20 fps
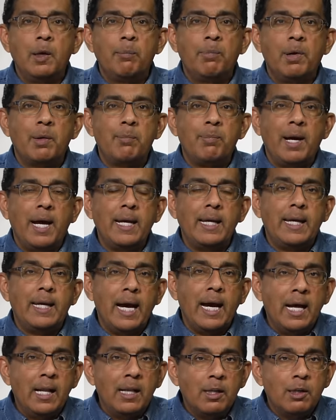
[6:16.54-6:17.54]
But by
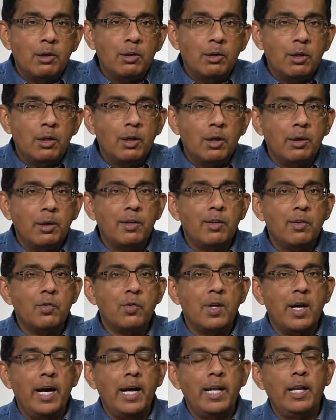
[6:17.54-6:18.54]
Gallagher
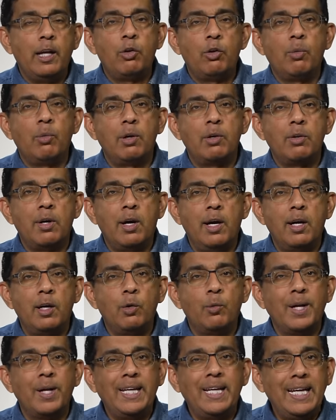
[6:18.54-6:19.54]
deciding to retire
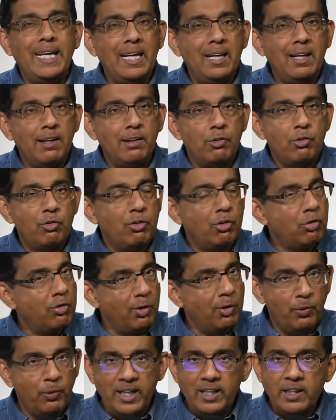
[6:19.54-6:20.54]
when he is, just
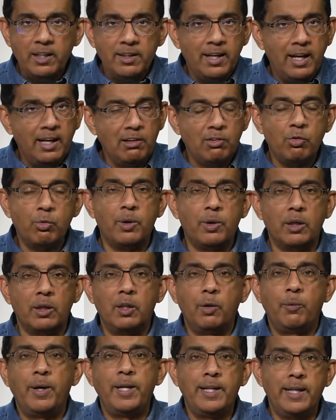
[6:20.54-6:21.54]
the way the dates work,
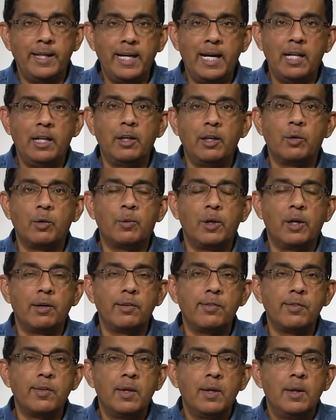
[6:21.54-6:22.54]
the way the calendar
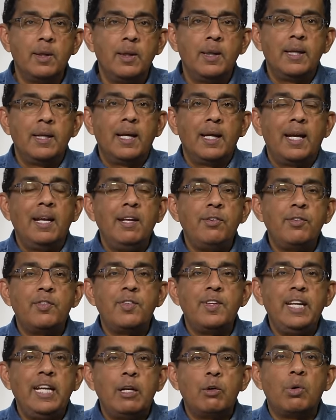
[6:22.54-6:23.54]
works, his
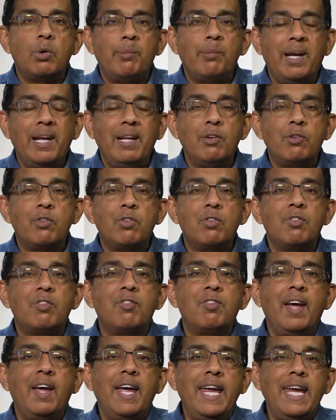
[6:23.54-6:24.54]
seat remains
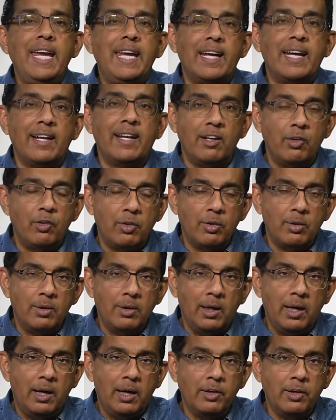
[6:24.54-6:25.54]
vacant
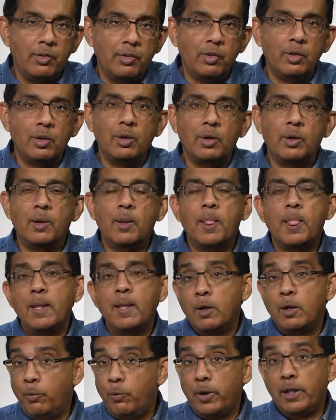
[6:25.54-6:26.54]
until
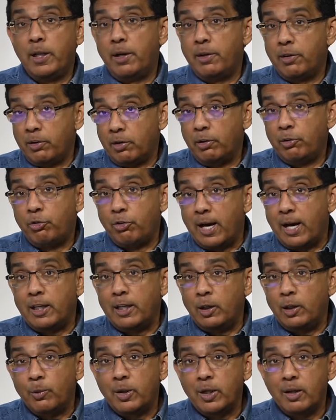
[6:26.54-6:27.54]

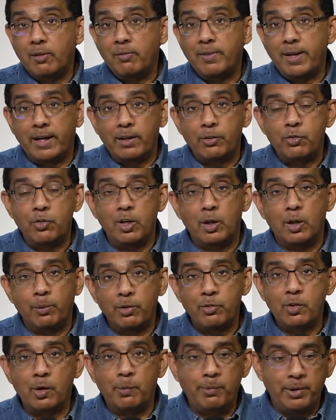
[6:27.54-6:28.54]
January of next year,
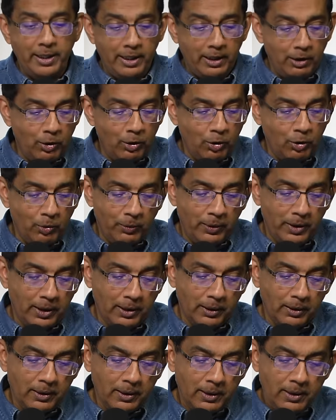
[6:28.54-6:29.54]
where somebody new
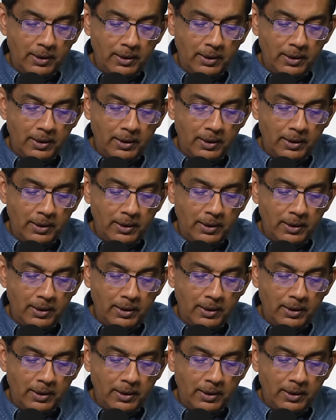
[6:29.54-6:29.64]
will